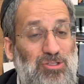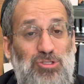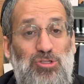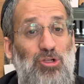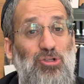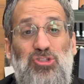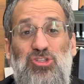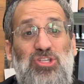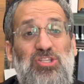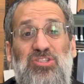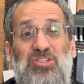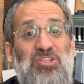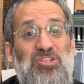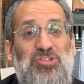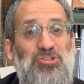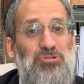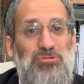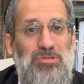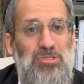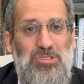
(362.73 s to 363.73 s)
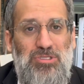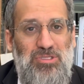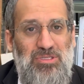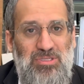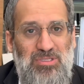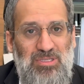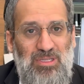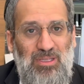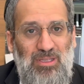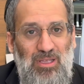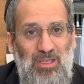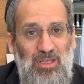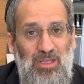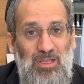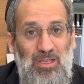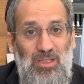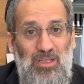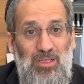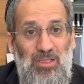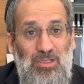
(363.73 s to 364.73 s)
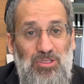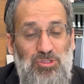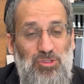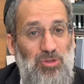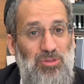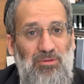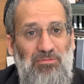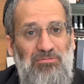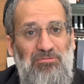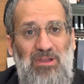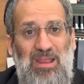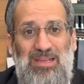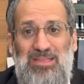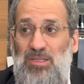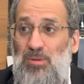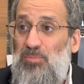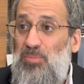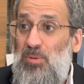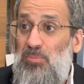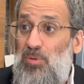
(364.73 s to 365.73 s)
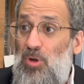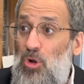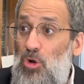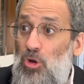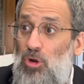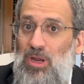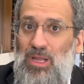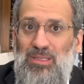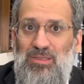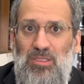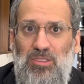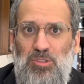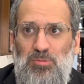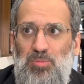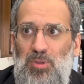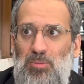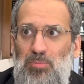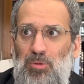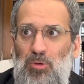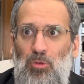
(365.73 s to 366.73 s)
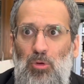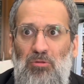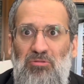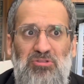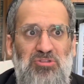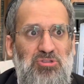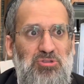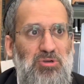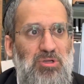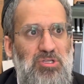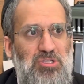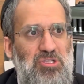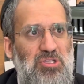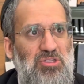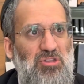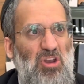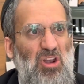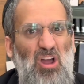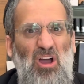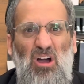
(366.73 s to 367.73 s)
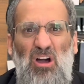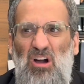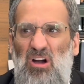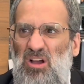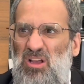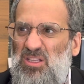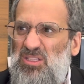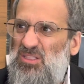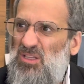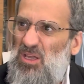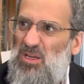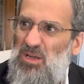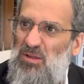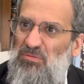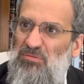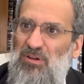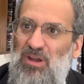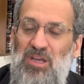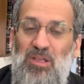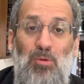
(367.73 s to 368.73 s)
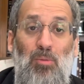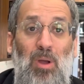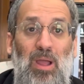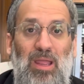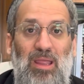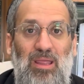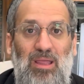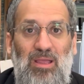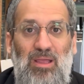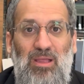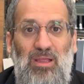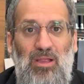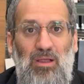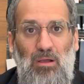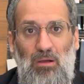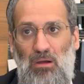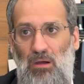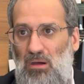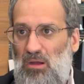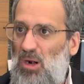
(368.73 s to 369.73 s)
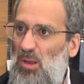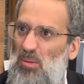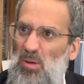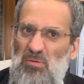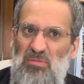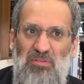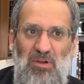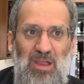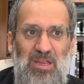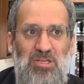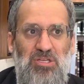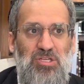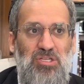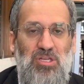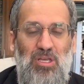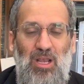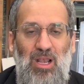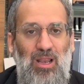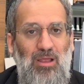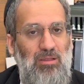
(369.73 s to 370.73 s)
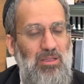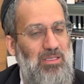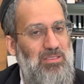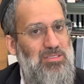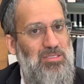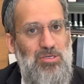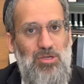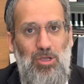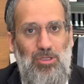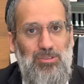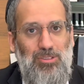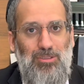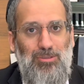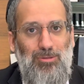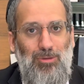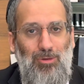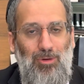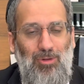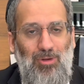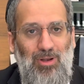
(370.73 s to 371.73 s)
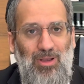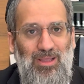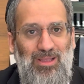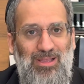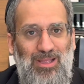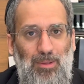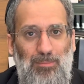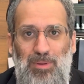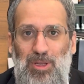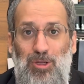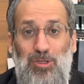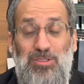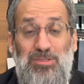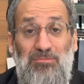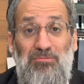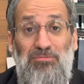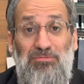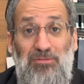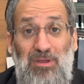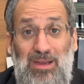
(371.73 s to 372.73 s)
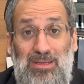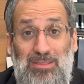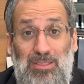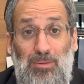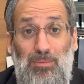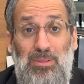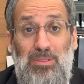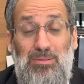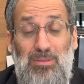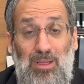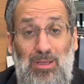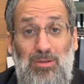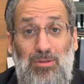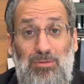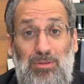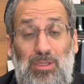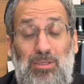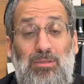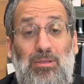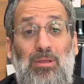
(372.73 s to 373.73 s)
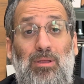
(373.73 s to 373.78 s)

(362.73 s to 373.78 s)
not just a stringency. So the fact that people look at these people who are stringent and in a funny way, Rabbi Feinstein, it's not at all. Because in fact, I will tell you that